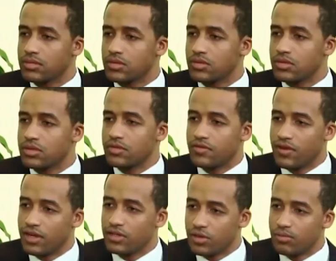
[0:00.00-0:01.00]
So it's this
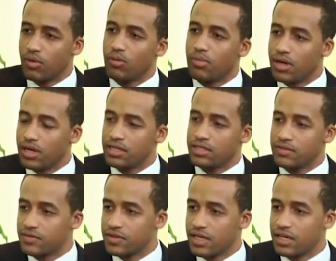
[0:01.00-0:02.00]
failure to mobilize
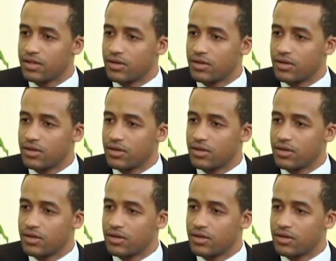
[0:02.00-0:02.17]
for that.